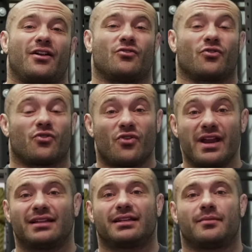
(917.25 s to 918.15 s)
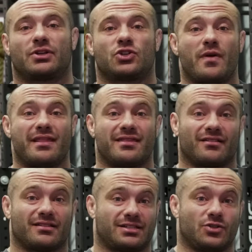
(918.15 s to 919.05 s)
It really, between
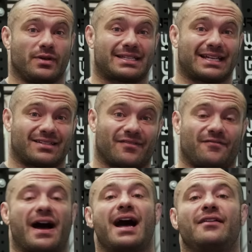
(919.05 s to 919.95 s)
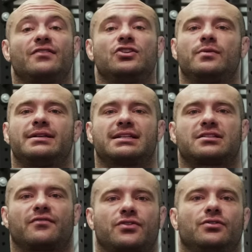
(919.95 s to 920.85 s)
doing sets of five and doing
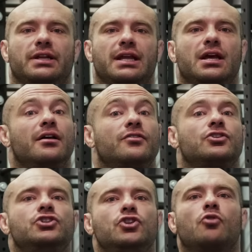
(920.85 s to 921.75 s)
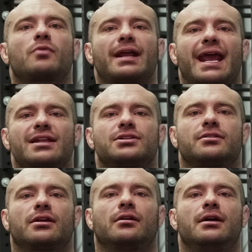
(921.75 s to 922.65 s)
sets of thirty, there's no right answer
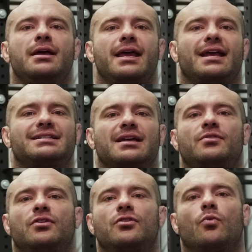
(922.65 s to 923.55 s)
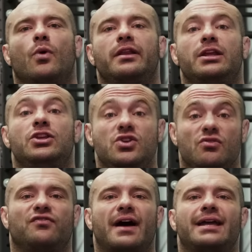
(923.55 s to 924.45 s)
there except the one that
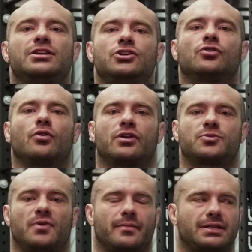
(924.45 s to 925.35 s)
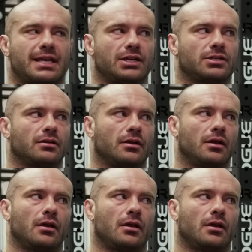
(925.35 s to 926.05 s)
you find in your own experimentation.